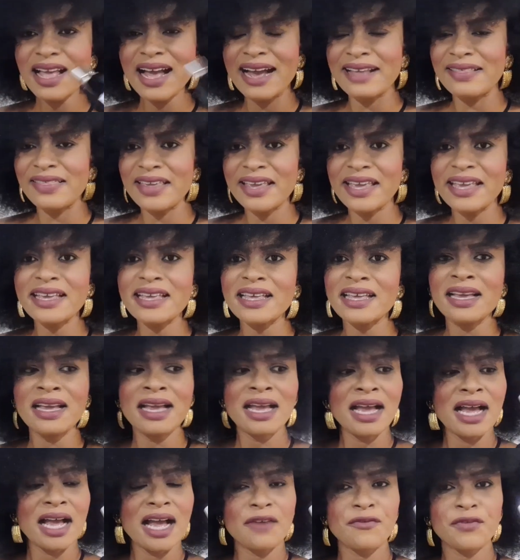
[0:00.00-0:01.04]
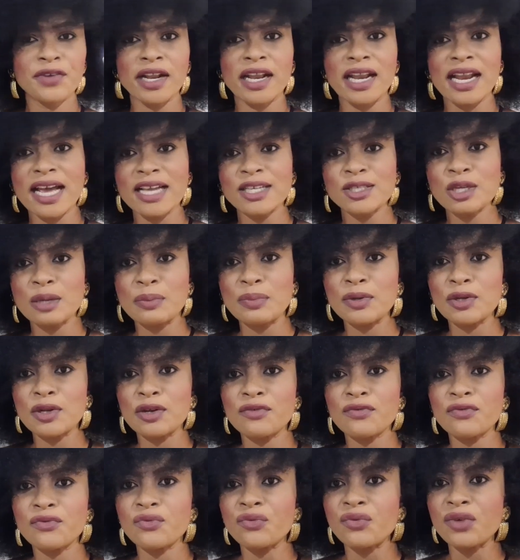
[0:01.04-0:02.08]
I think for the last couple
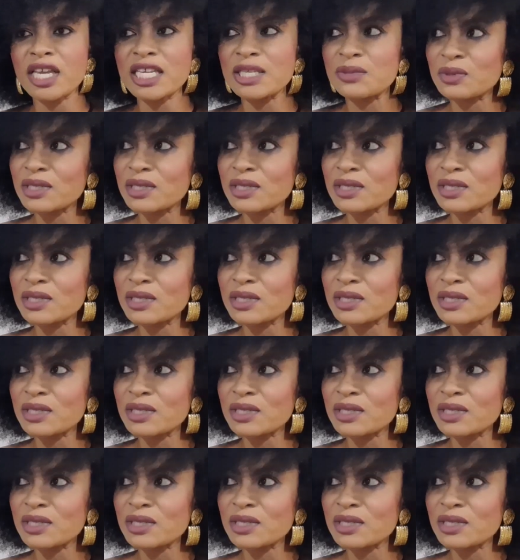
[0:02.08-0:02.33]
of weeks,